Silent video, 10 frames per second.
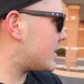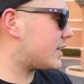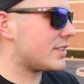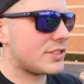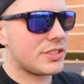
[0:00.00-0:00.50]

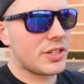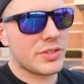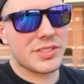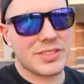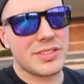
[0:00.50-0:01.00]
is, you know,
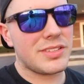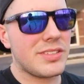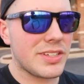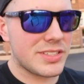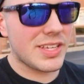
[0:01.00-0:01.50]
the
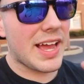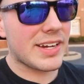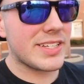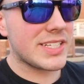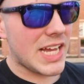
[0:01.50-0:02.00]

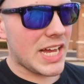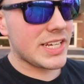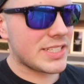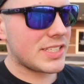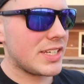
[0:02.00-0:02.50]
exact
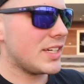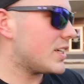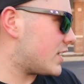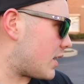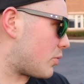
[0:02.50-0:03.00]
size
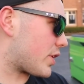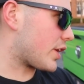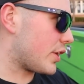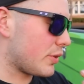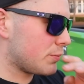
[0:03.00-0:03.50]
I want to
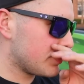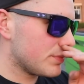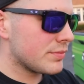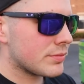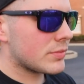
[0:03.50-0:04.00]

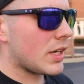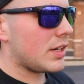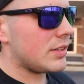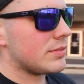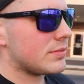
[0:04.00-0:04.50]

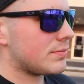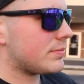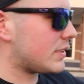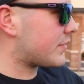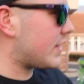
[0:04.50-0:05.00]
go.
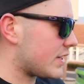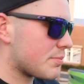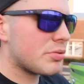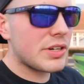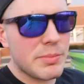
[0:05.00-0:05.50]
Lift kit is
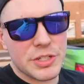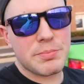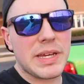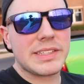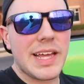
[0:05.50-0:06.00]
pretty much
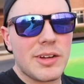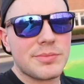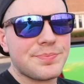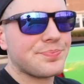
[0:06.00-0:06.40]
picked out,